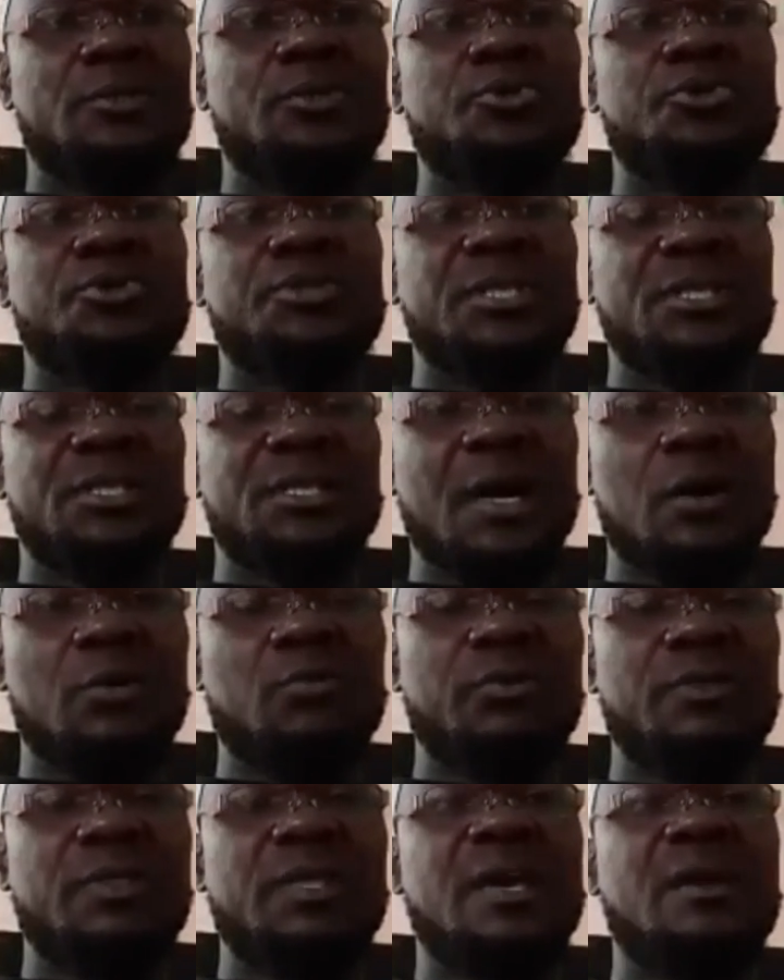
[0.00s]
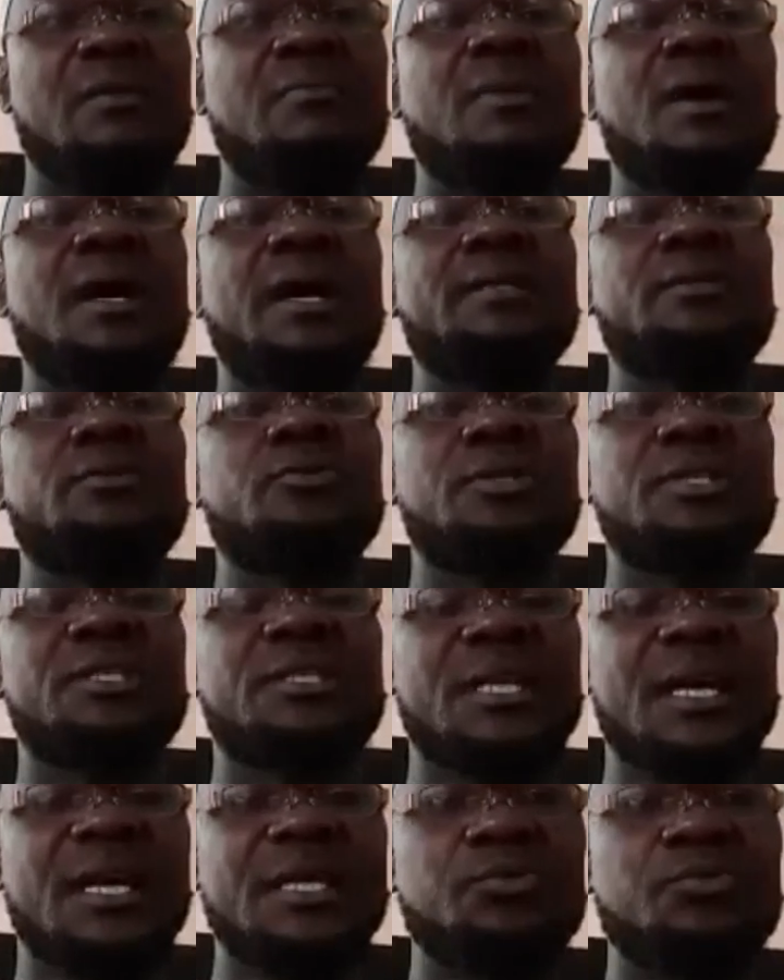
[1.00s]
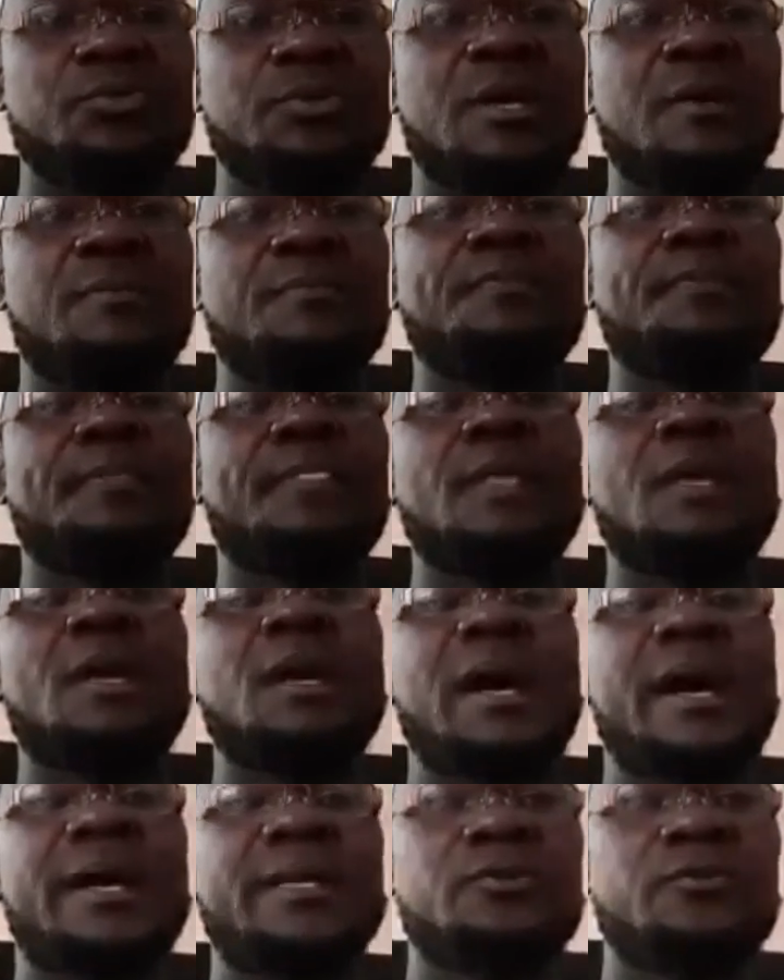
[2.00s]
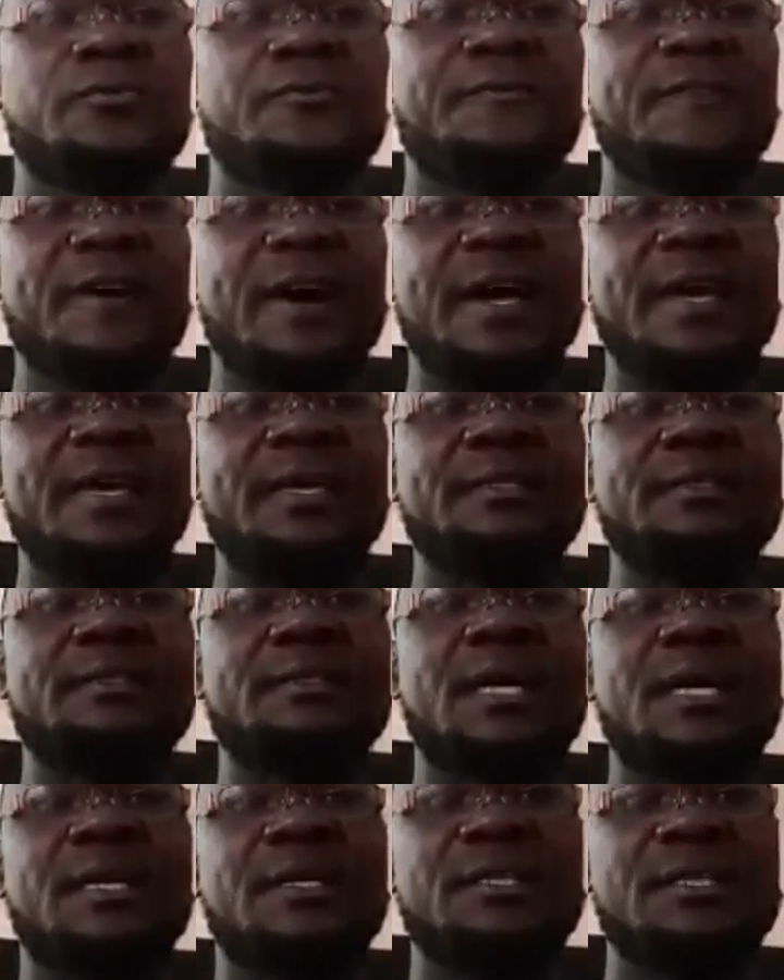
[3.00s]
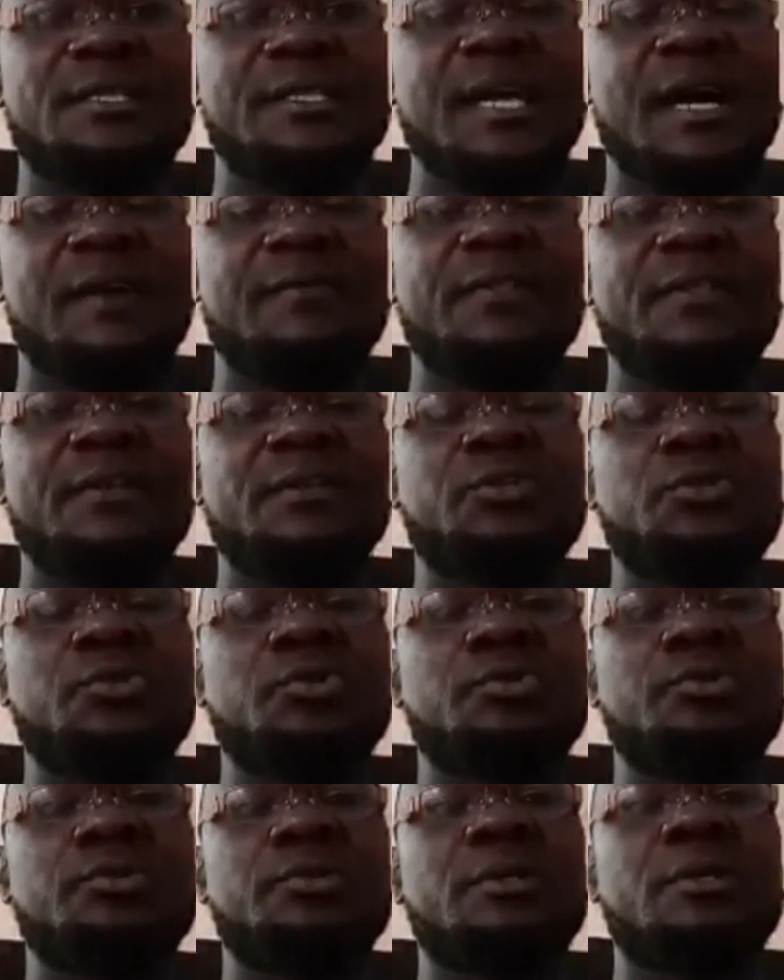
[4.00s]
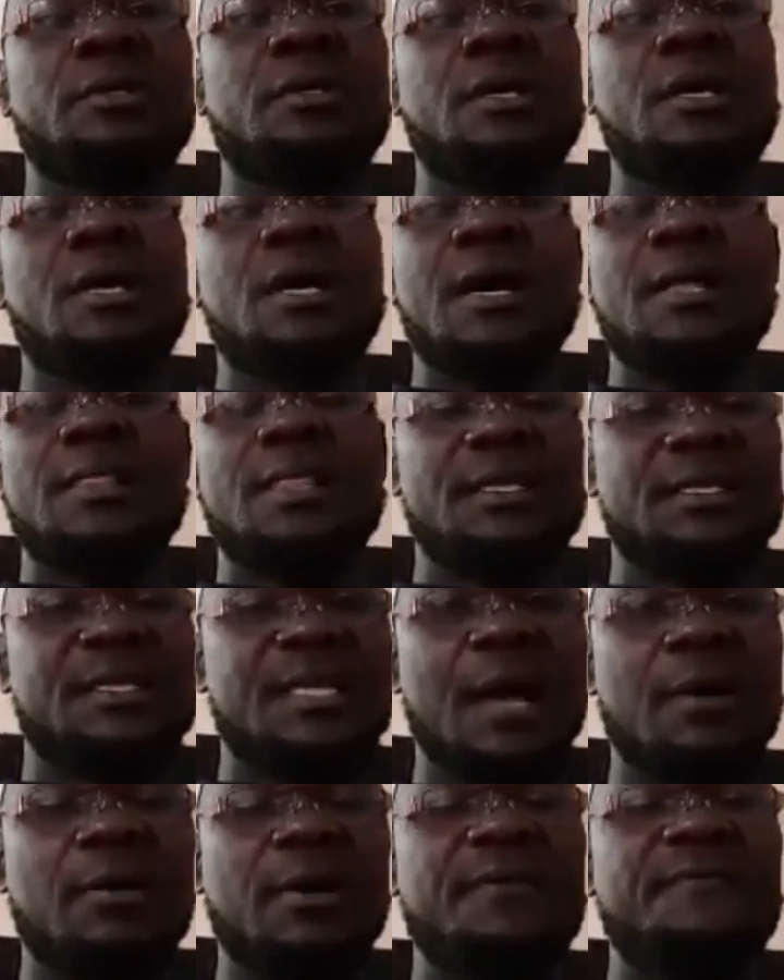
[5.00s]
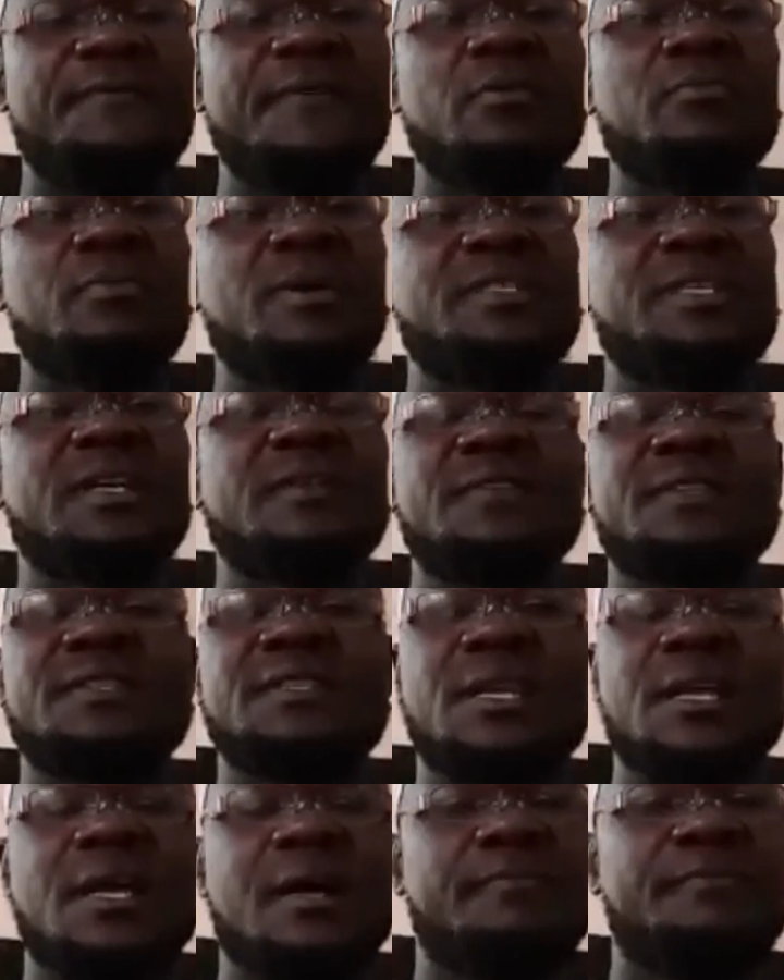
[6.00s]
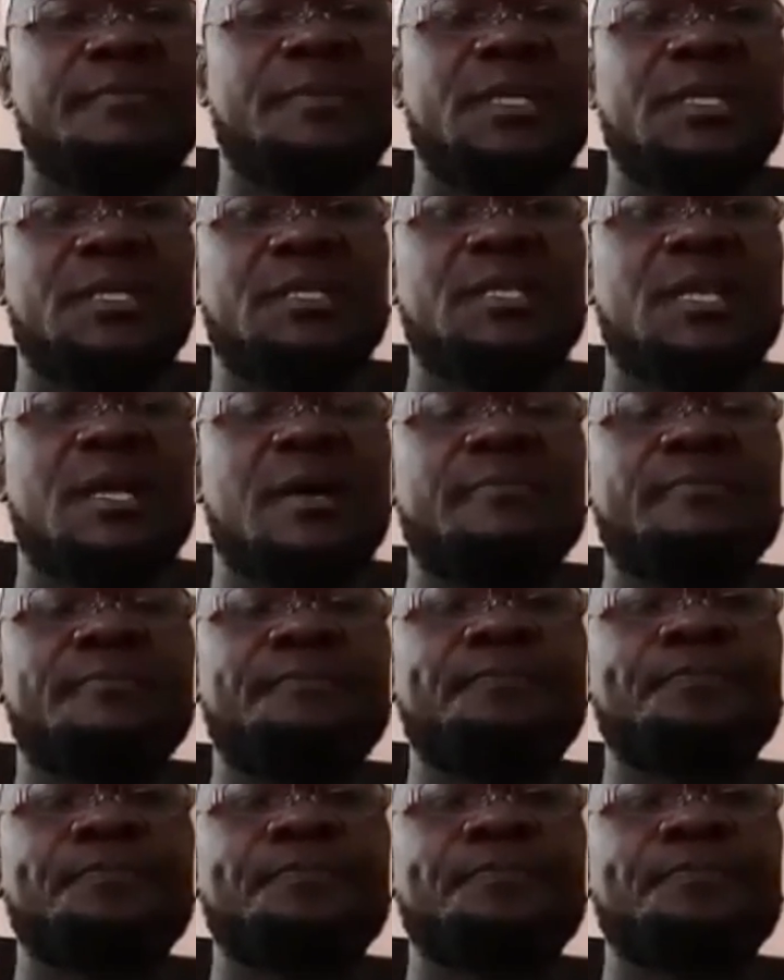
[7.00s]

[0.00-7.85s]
to sit down with them and to discuss with them and to find and discover the truth. And that is how I found myself Islam, in Islam.